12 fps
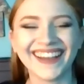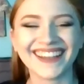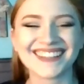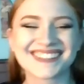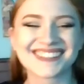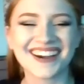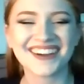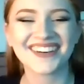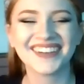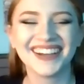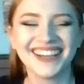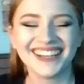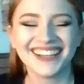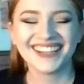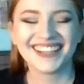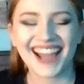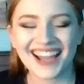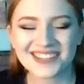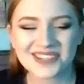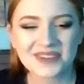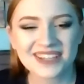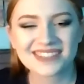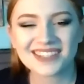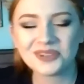So as
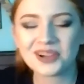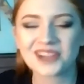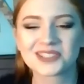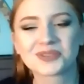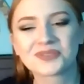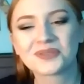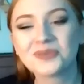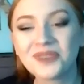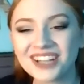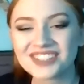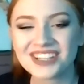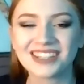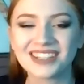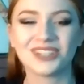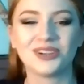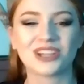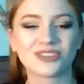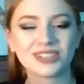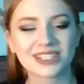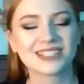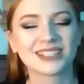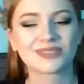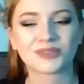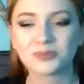always, thank you guys so much for watching. Thank you guys for
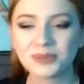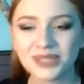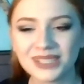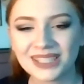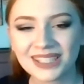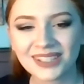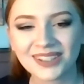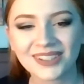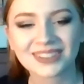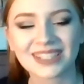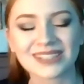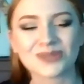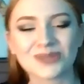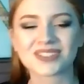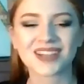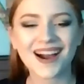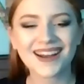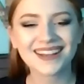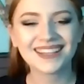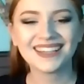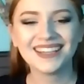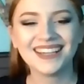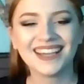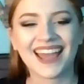listening and for being here. Thank you, Scotty.
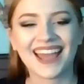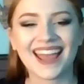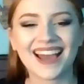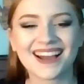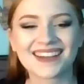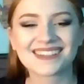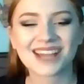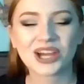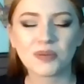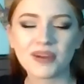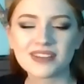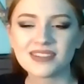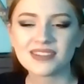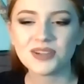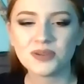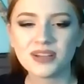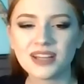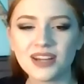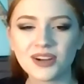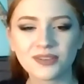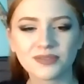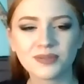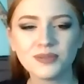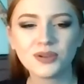And I hope I see you and hear
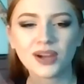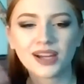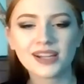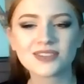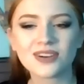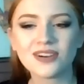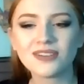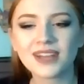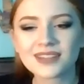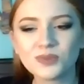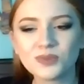from you guys all next